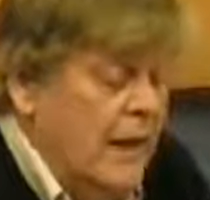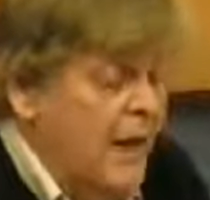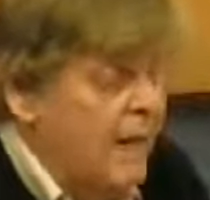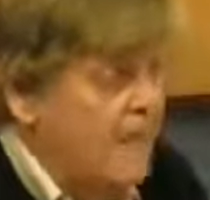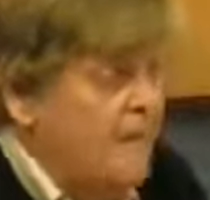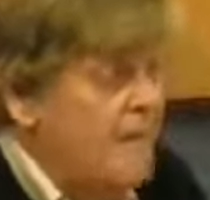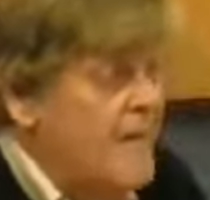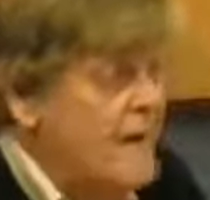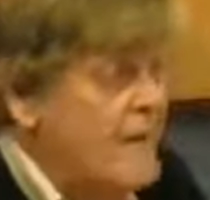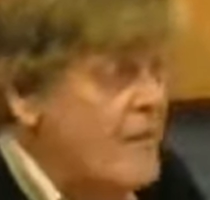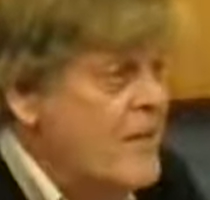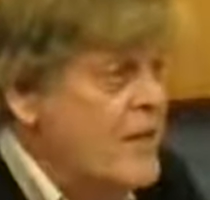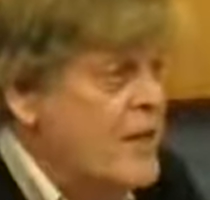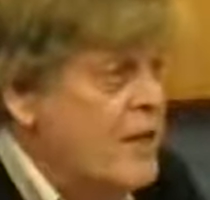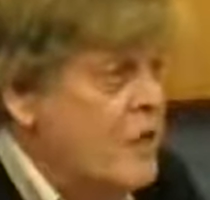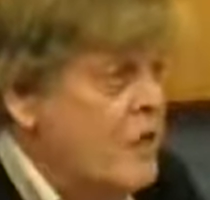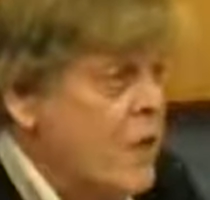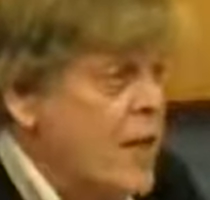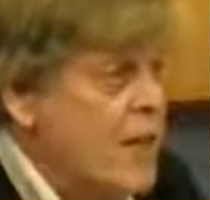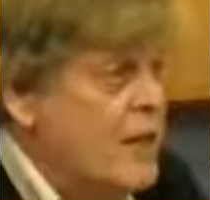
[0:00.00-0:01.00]
a
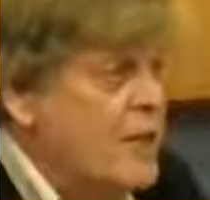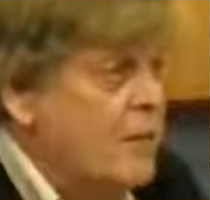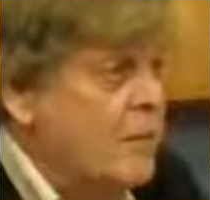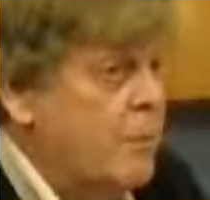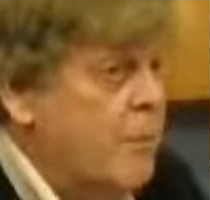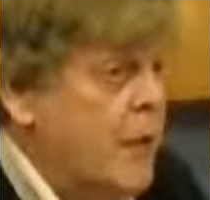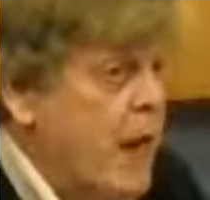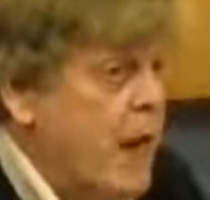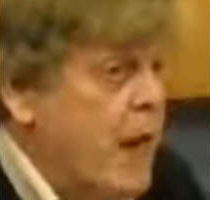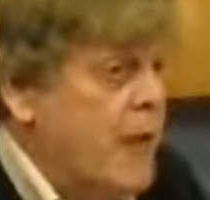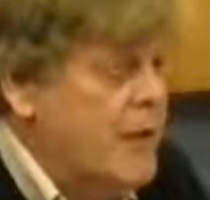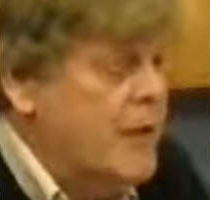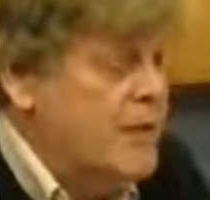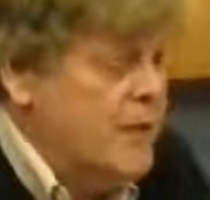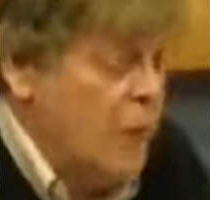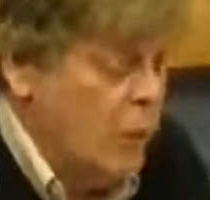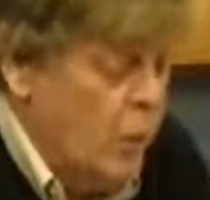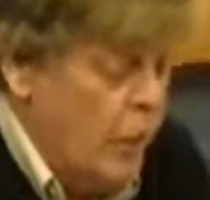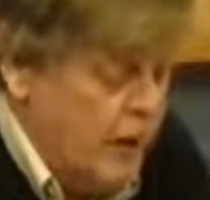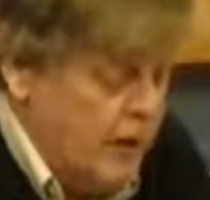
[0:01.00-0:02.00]
very great prize
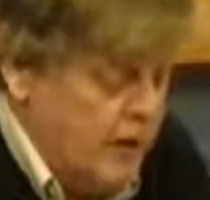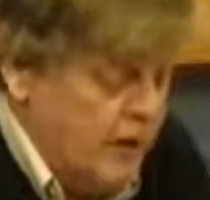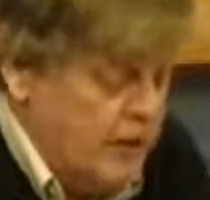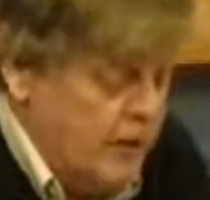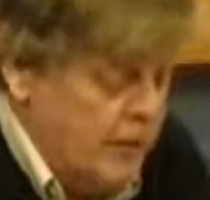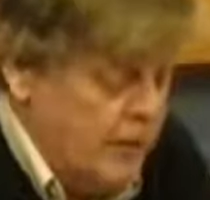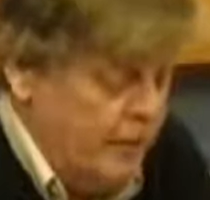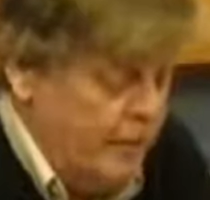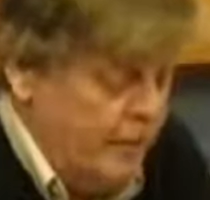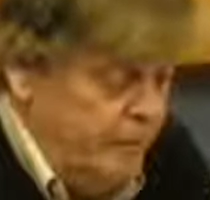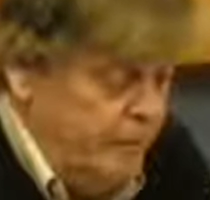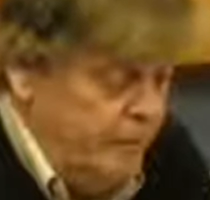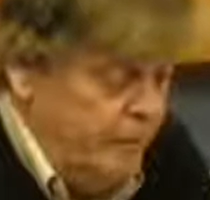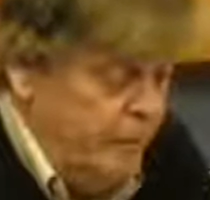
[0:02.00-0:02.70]
awaits them.